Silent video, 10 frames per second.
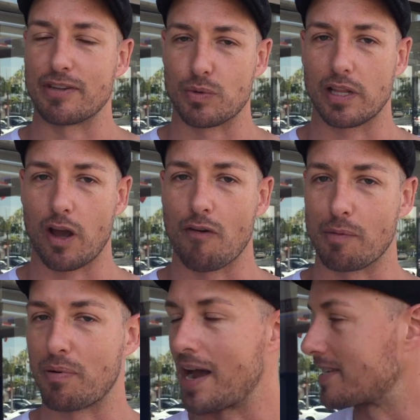It's really
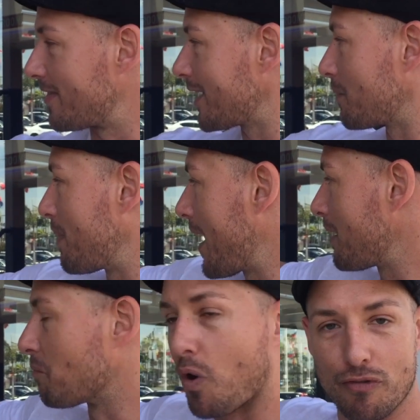overpriced. I think you're
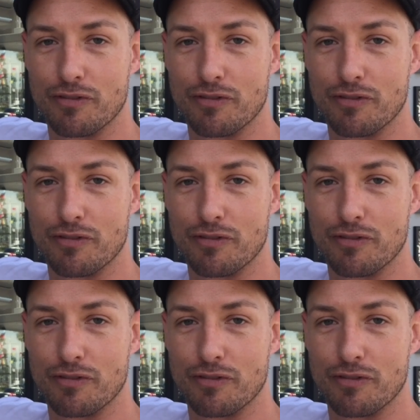paying more